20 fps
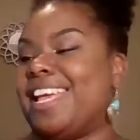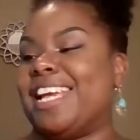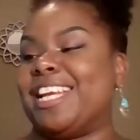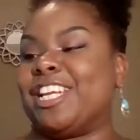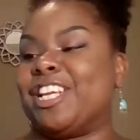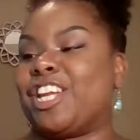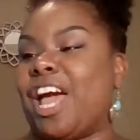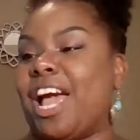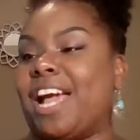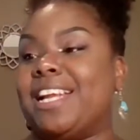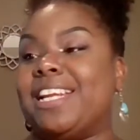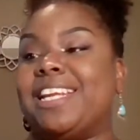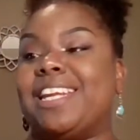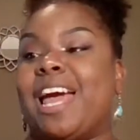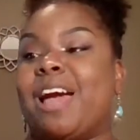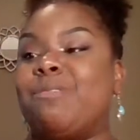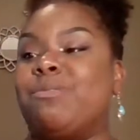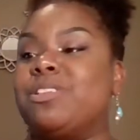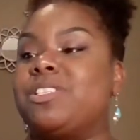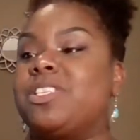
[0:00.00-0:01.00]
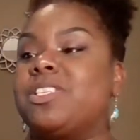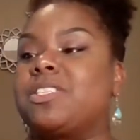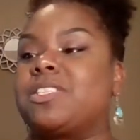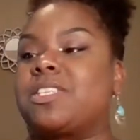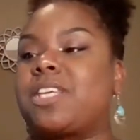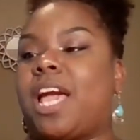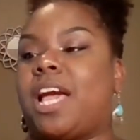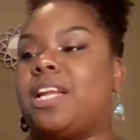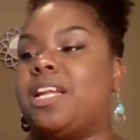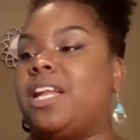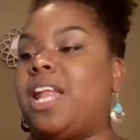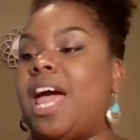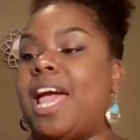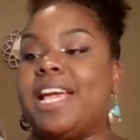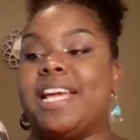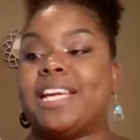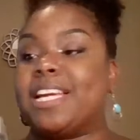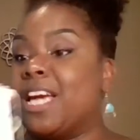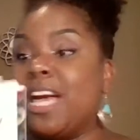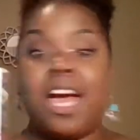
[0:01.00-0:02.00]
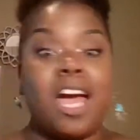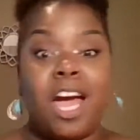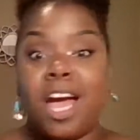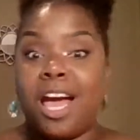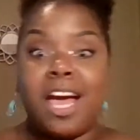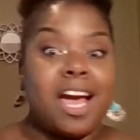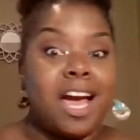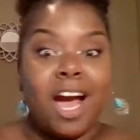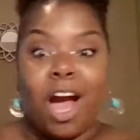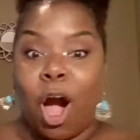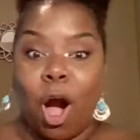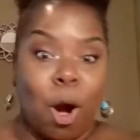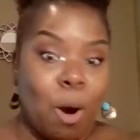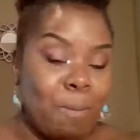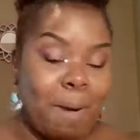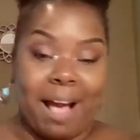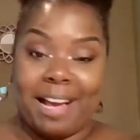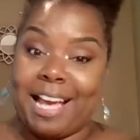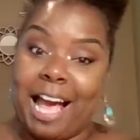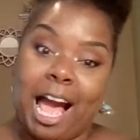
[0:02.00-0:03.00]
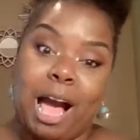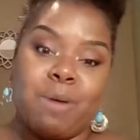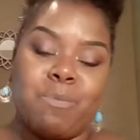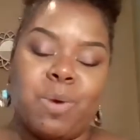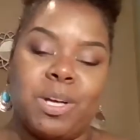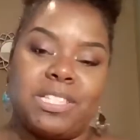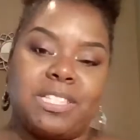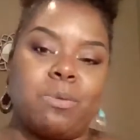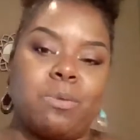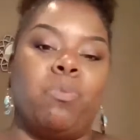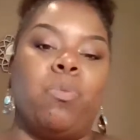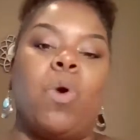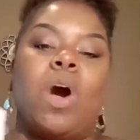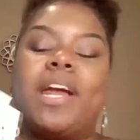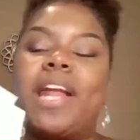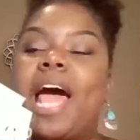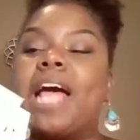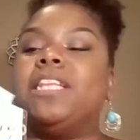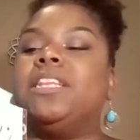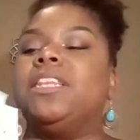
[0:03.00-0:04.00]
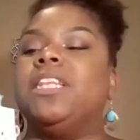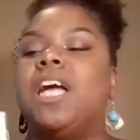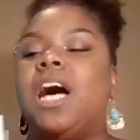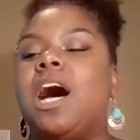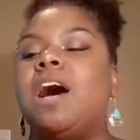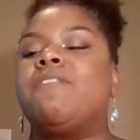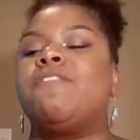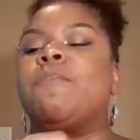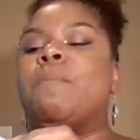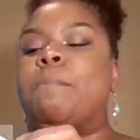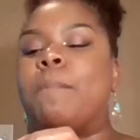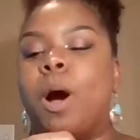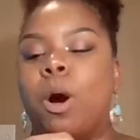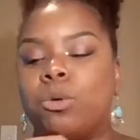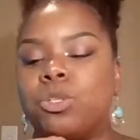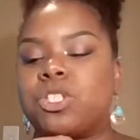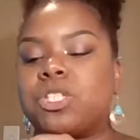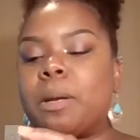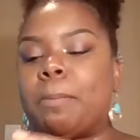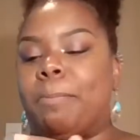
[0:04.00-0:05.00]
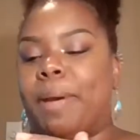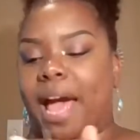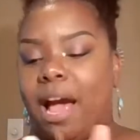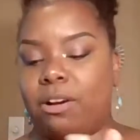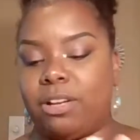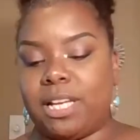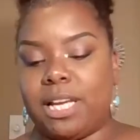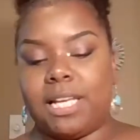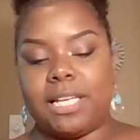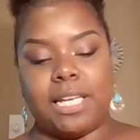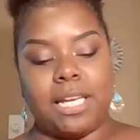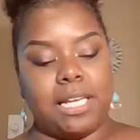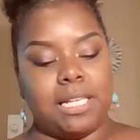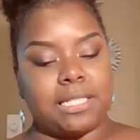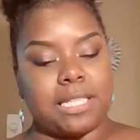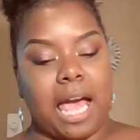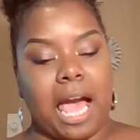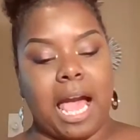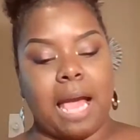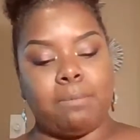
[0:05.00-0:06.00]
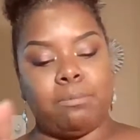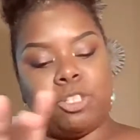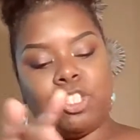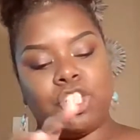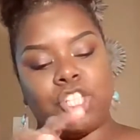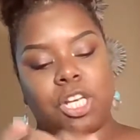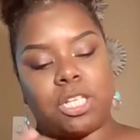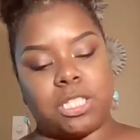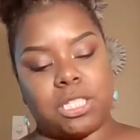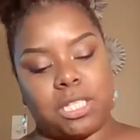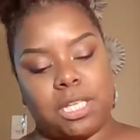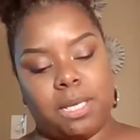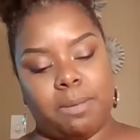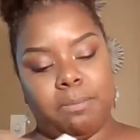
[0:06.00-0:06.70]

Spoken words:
in a night, and I was just kind of like, oh my God, what I love most about it is I'm just